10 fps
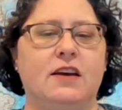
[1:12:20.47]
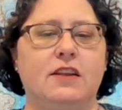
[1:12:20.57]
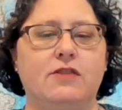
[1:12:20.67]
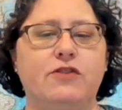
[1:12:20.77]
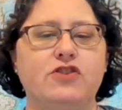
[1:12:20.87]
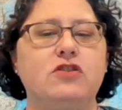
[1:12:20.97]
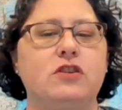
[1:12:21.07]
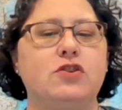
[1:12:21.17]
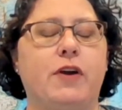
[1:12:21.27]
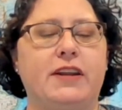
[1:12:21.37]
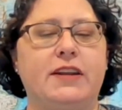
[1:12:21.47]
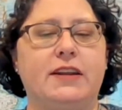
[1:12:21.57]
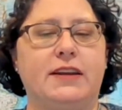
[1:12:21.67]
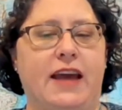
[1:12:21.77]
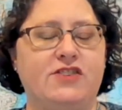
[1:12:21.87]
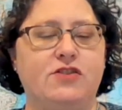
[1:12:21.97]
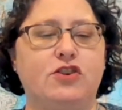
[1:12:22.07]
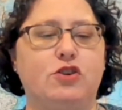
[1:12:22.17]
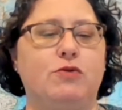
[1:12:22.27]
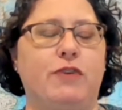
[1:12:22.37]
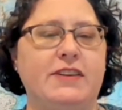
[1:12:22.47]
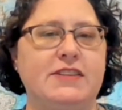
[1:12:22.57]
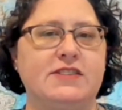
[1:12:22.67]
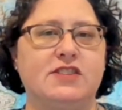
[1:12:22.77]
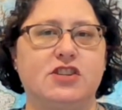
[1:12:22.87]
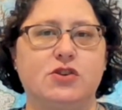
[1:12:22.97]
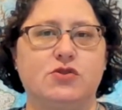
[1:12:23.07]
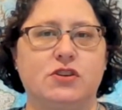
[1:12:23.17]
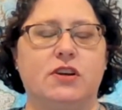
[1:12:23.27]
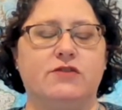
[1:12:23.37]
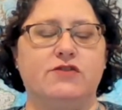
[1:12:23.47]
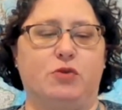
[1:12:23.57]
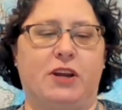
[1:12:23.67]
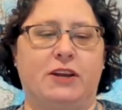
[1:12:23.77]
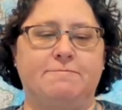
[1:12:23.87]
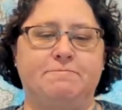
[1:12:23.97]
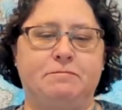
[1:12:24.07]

the official accredited national human rights institution of Germany.